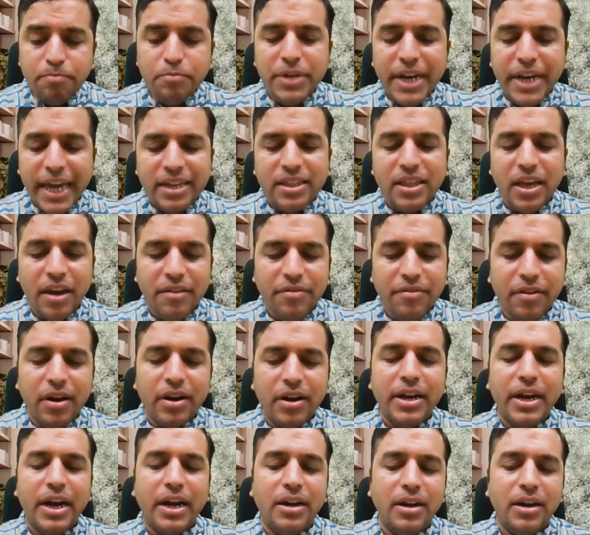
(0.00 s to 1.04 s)
take the
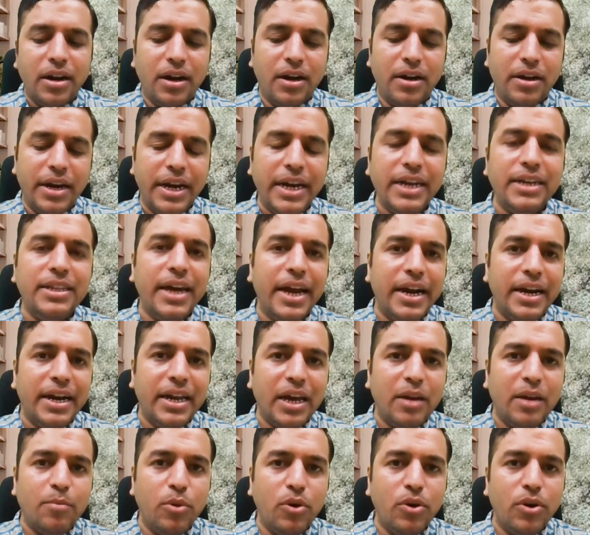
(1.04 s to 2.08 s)
effort and read the
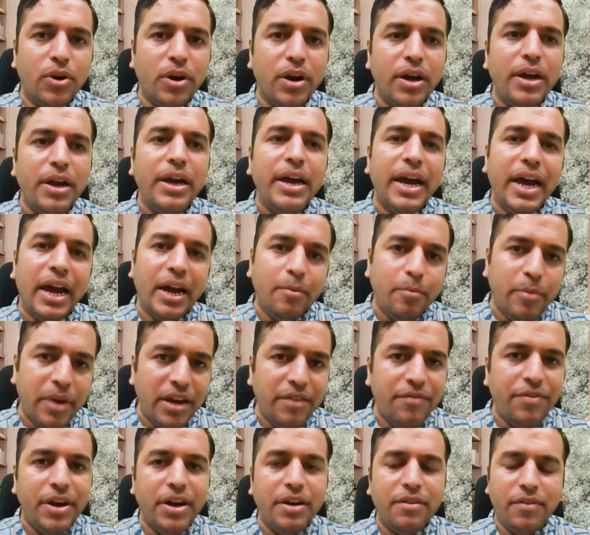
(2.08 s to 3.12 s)
entire book and
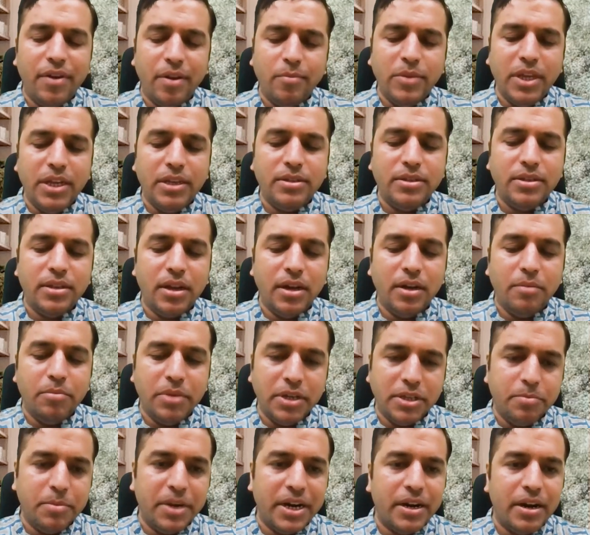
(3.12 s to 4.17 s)
benefit from this
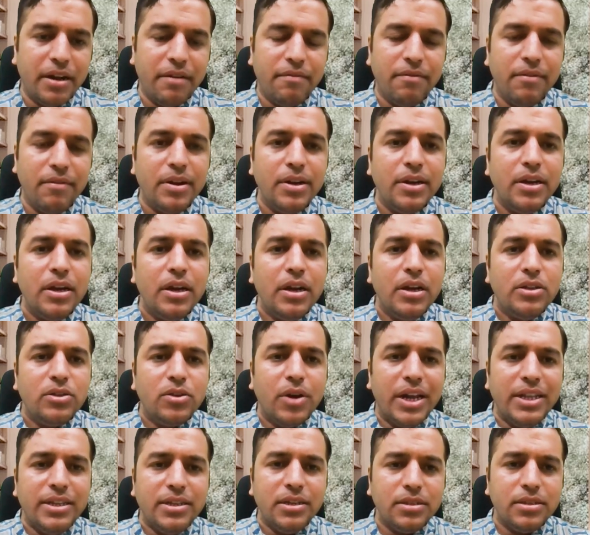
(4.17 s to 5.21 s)
perspective. So
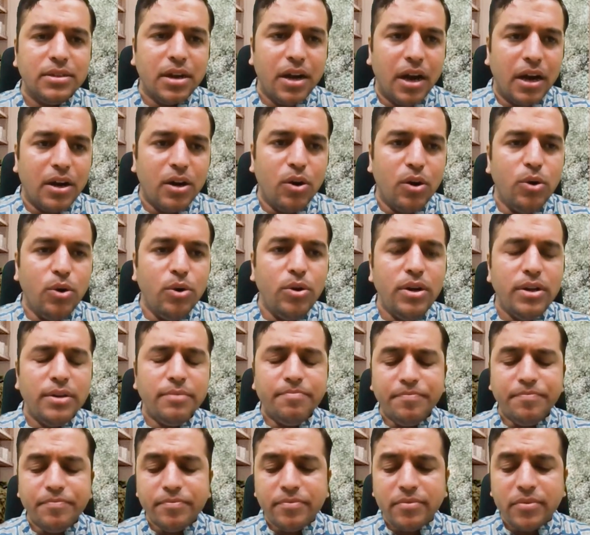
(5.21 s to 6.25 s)
I'll just conclude
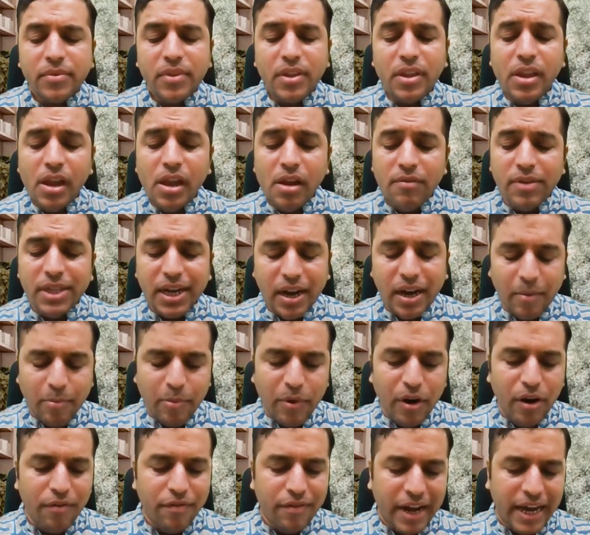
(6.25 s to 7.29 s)
with a
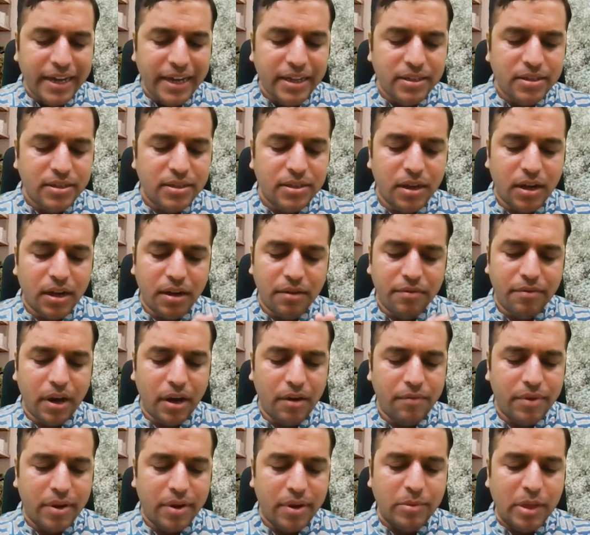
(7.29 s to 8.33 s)
couple of lines
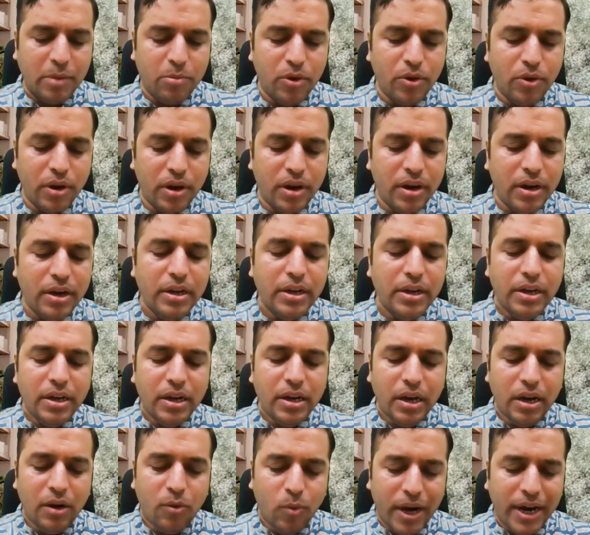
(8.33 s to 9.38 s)
from the book.
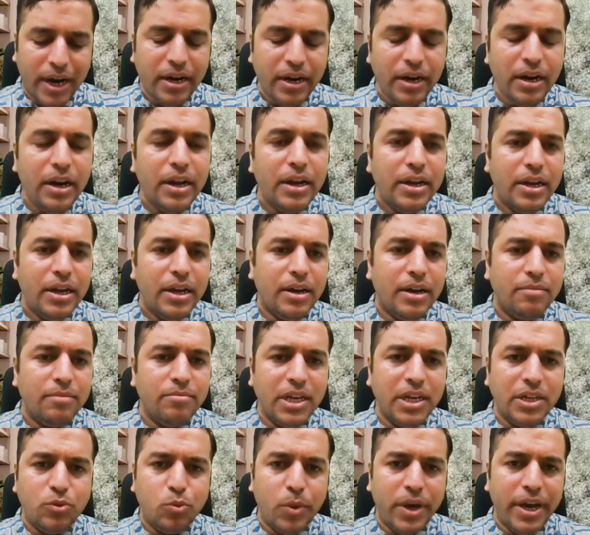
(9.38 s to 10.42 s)
One
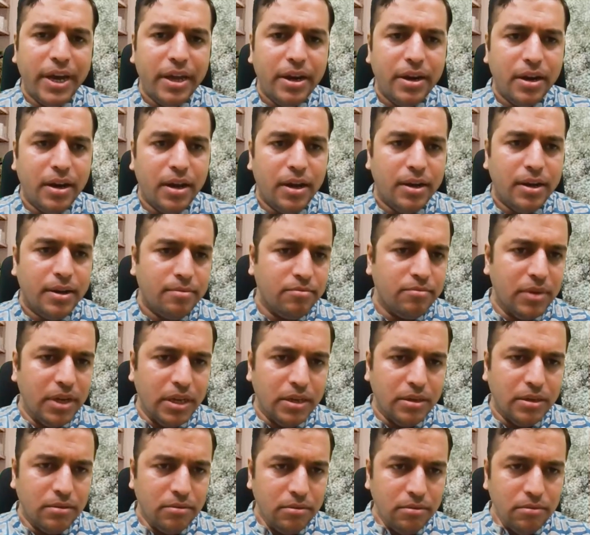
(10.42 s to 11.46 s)
is where
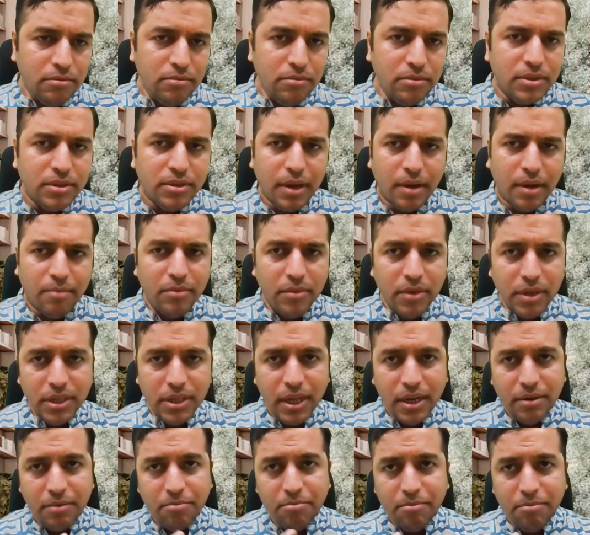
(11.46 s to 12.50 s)
in
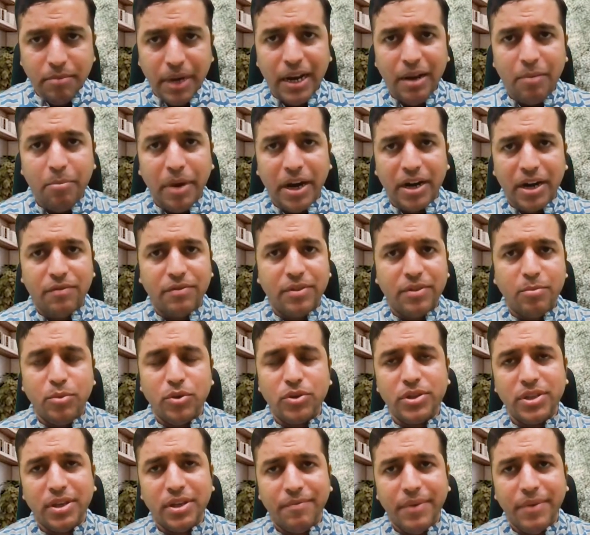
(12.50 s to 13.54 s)
the middle part of the
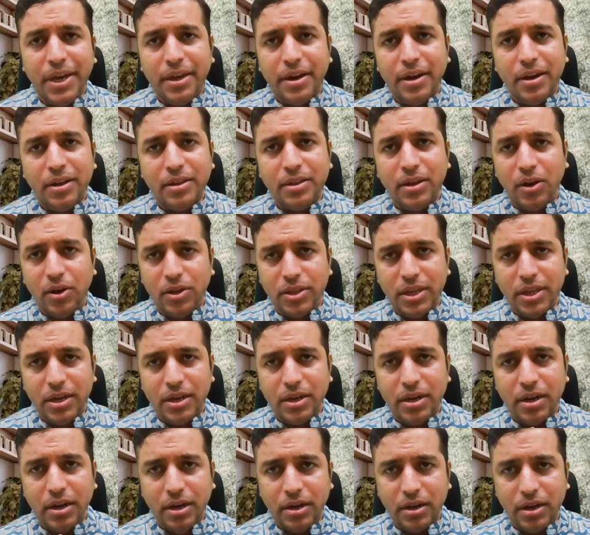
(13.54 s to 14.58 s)
book somewhere, the
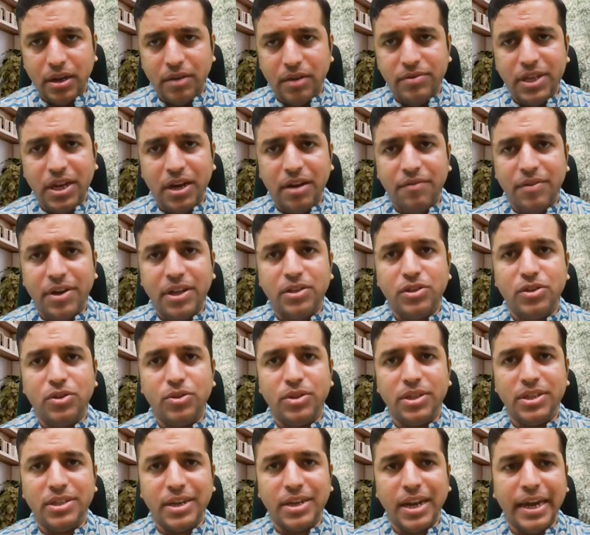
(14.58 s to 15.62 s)
author gives a reference to
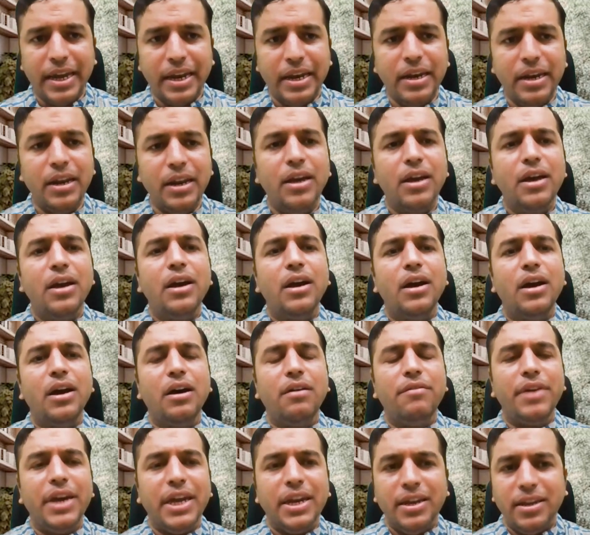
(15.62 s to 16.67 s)
this line
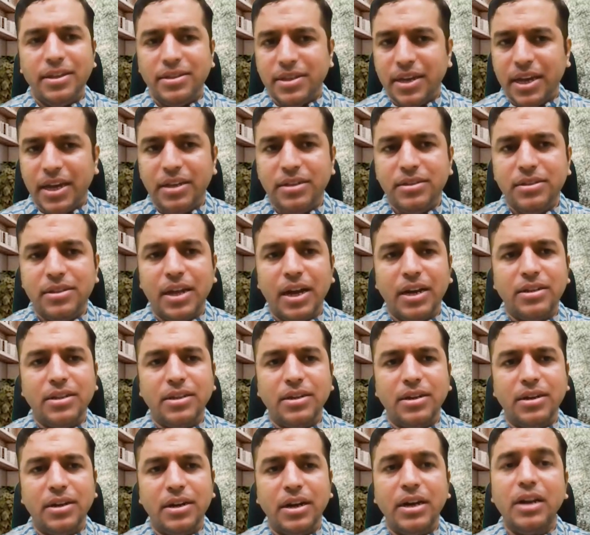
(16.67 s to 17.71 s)
where he says that
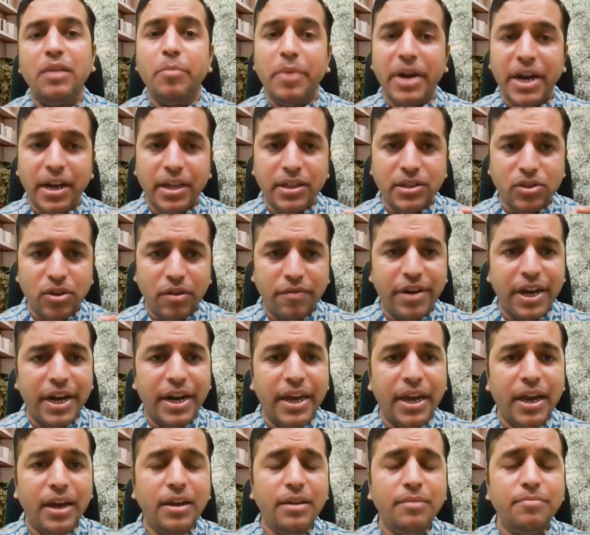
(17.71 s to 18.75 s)
the dependence of
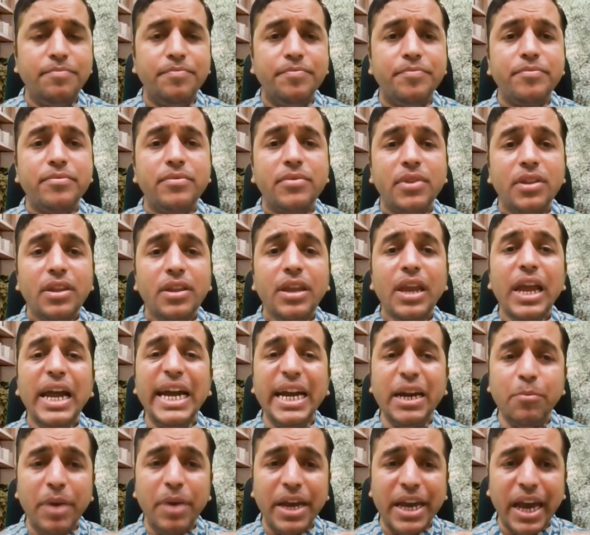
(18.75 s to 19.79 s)
India,
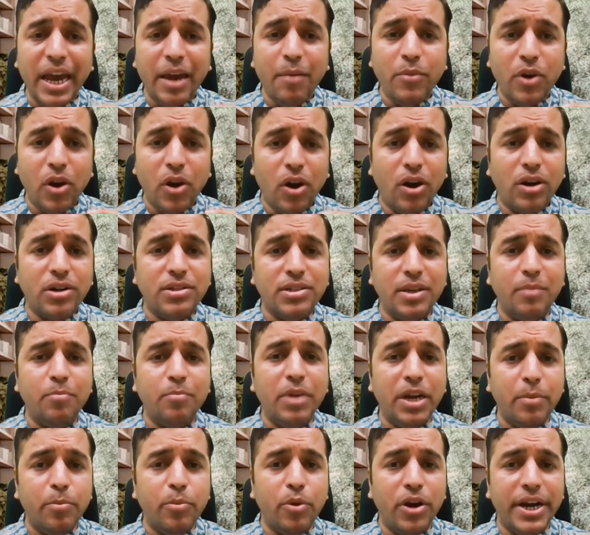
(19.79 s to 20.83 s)
it became not
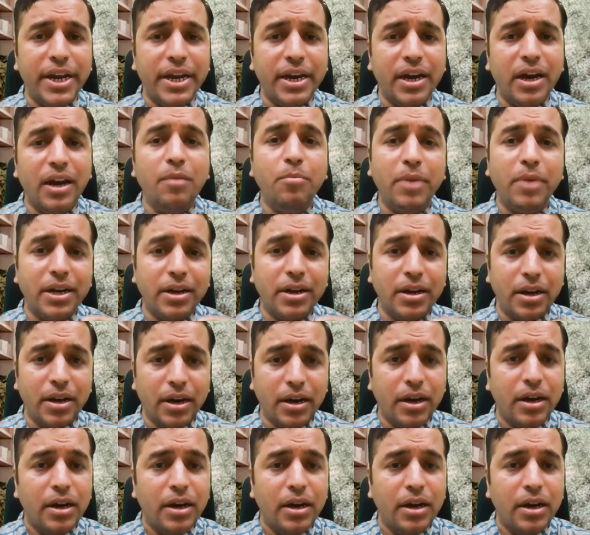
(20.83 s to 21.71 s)
simply political, but